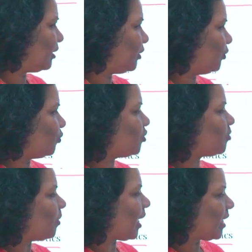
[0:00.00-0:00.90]
use
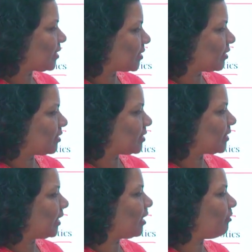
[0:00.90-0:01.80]
mask,
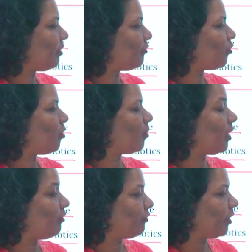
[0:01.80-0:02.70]
stay away from
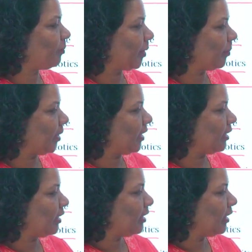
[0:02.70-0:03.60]
coughing people,
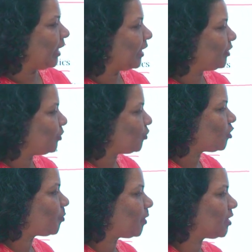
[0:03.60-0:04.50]
and
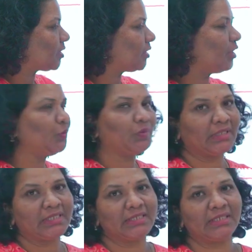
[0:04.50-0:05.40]
use personal
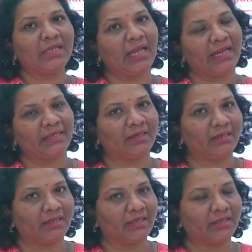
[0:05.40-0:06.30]
utensil and
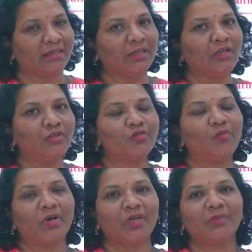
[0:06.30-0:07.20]
cutlery. So,
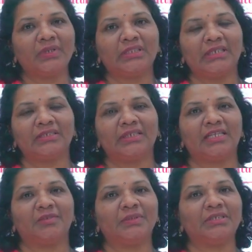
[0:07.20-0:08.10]
whatever things
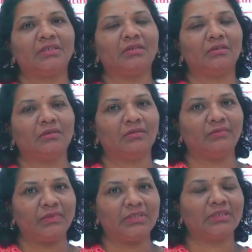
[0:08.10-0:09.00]
has been
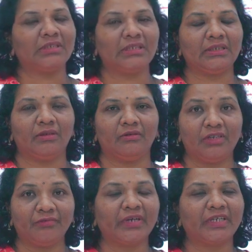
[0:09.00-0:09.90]
which the
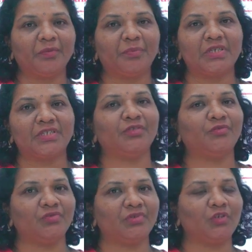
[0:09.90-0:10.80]
infected person
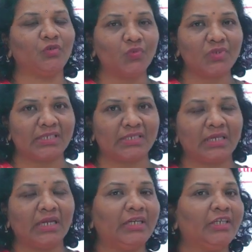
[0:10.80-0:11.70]
uses,
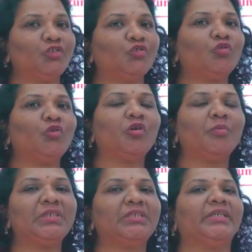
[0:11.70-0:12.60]
it should
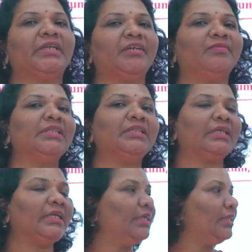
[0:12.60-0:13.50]
not be shared with
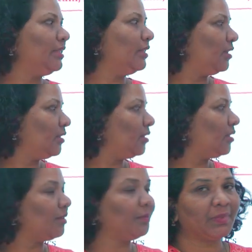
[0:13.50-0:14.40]
any
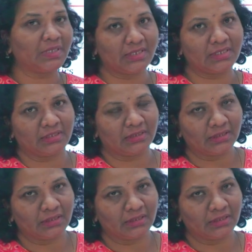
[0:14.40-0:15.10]
other person,